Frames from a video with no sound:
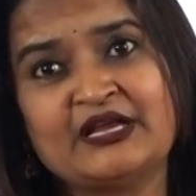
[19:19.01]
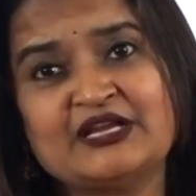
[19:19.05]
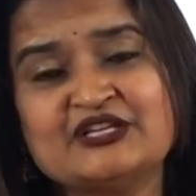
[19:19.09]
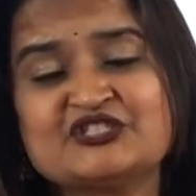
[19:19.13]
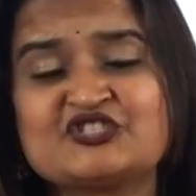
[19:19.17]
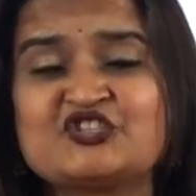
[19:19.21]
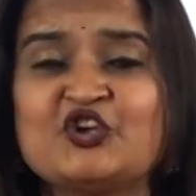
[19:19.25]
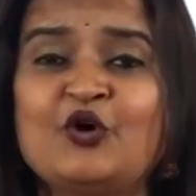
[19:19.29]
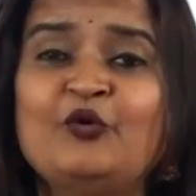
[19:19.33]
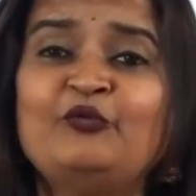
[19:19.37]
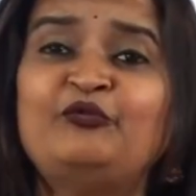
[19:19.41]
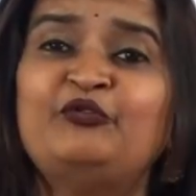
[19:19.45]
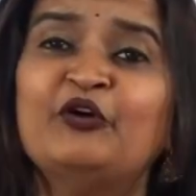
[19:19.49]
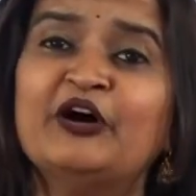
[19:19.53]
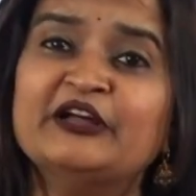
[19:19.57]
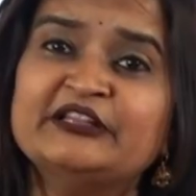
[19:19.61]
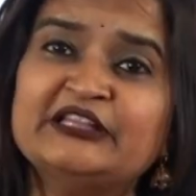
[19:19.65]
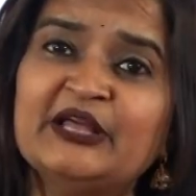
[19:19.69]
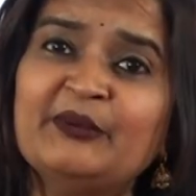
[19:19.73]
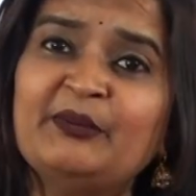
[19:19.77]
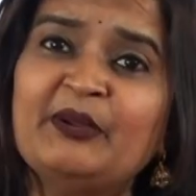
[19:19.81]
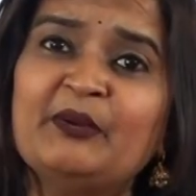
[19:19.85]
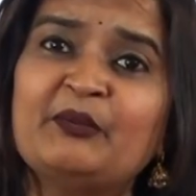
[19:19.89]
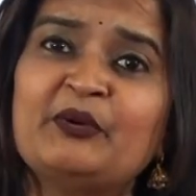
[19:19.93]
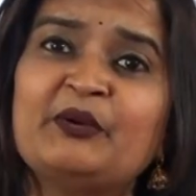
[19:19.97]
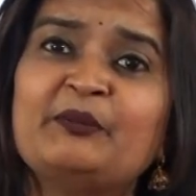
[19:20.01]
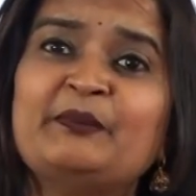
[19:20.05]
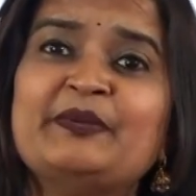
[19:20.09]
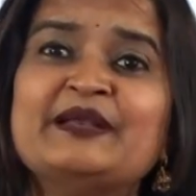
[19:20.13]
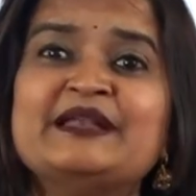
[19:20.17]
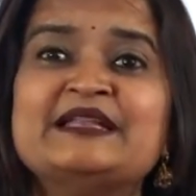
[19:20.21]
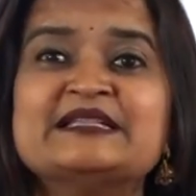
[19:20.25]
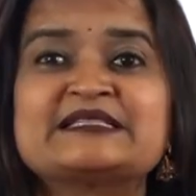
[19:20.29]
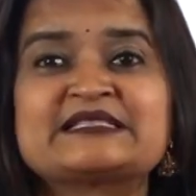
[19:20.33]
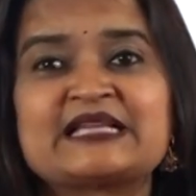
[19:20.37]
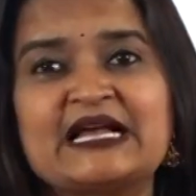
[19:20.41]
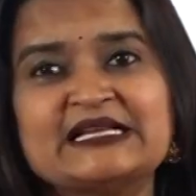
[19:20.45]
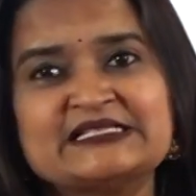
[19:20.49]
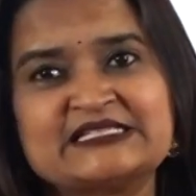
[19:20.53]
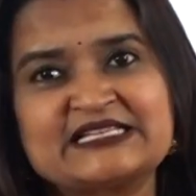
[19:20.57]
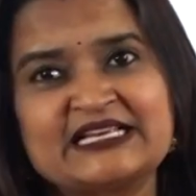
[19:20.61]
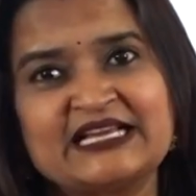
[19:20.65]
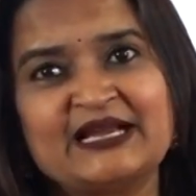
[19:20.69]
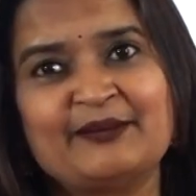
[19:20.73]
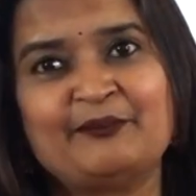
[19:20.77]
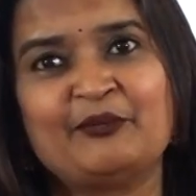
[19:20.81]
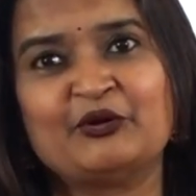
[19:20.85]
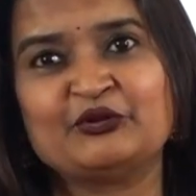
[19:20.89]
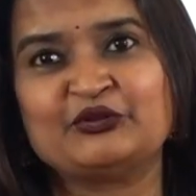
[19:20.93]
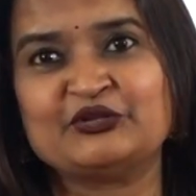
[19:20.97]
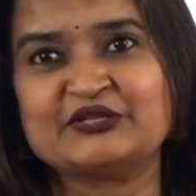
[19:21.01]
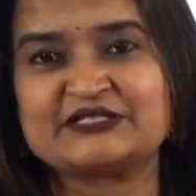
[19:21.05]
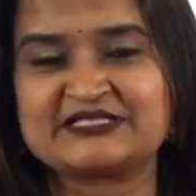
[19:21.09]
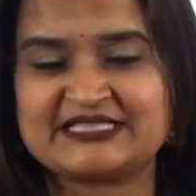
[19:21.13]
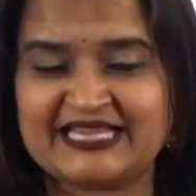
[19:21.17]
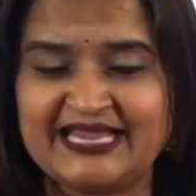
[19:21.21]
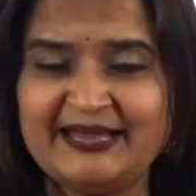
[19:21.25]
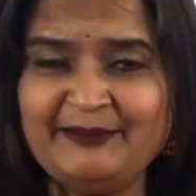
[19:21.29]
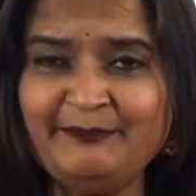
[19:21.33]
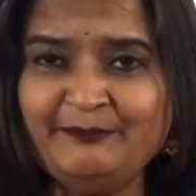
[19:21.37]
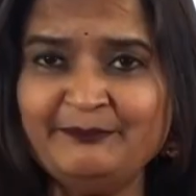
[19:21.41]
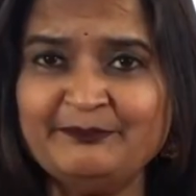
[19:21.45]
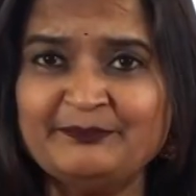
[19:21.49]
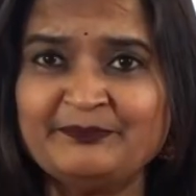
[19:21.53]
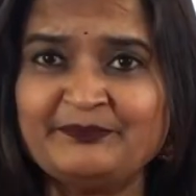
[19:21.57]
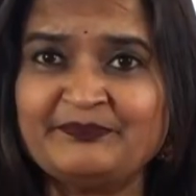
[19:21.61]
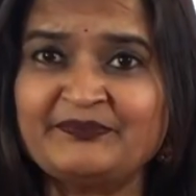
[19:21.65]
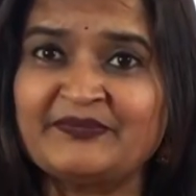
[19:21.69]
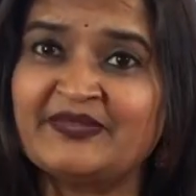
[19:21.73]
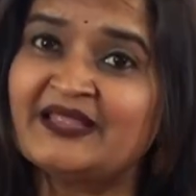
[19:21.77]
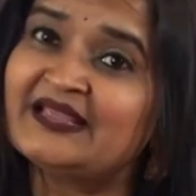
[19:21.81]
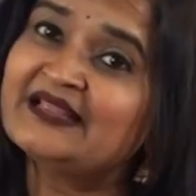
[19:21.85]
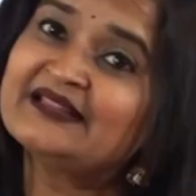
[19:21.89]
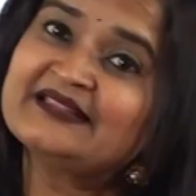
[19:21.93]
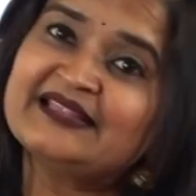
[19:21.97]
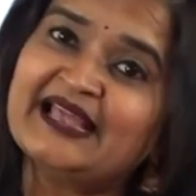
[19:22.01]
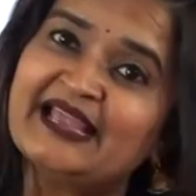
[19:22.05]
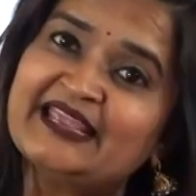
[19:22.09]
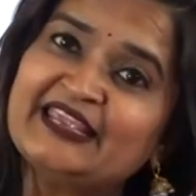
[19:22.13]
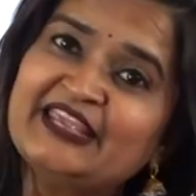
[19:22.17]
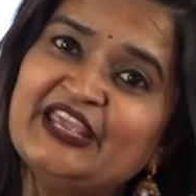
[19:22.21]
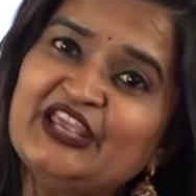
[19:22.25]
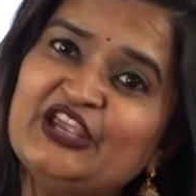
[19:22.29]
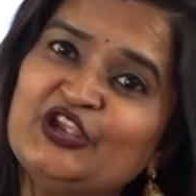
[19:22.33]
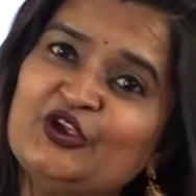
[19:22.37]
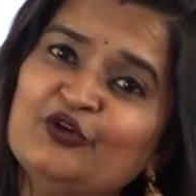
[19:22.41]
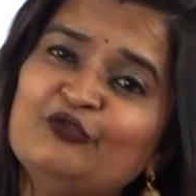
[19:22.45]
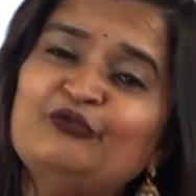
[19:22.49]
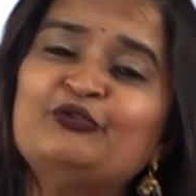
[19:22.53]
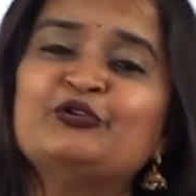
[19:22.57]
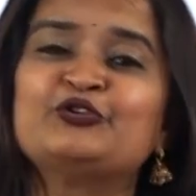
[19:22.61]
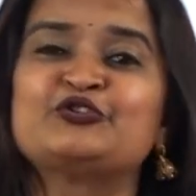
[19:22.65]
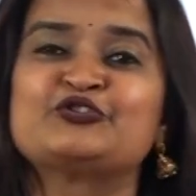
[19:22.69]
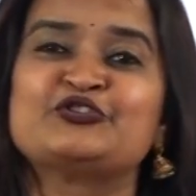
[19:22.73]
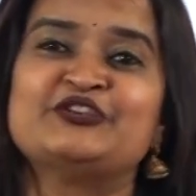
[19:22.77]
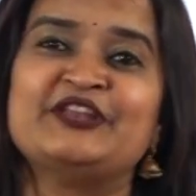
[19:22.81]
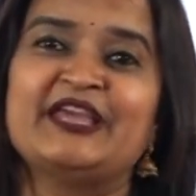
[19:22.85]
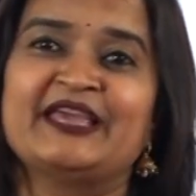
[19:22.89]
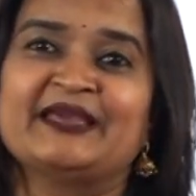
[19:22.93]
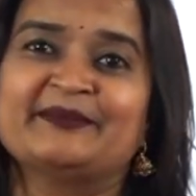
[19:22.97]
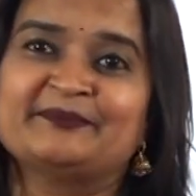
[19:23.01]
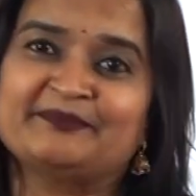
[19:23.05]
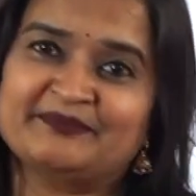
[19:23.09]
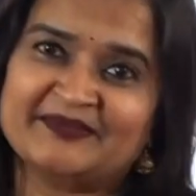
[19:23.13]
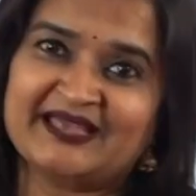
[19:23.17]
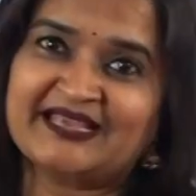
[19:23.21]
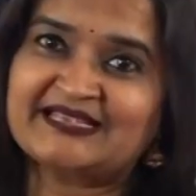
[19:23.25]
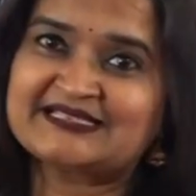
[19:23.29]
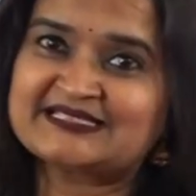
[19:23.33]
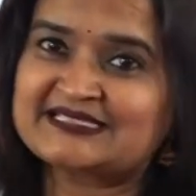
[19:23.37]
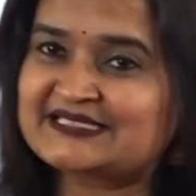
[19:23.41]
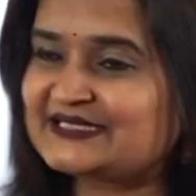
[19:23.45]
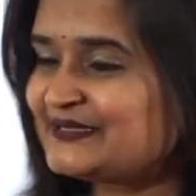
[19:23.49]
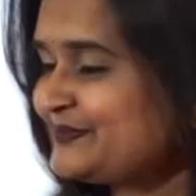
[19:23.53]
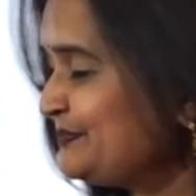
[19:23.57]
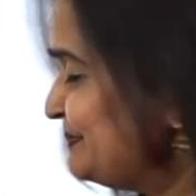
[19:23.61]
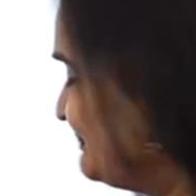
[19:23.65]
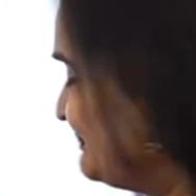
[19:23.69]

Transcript: So, further we would be discussing about the same. Thanking you for today. Thanks.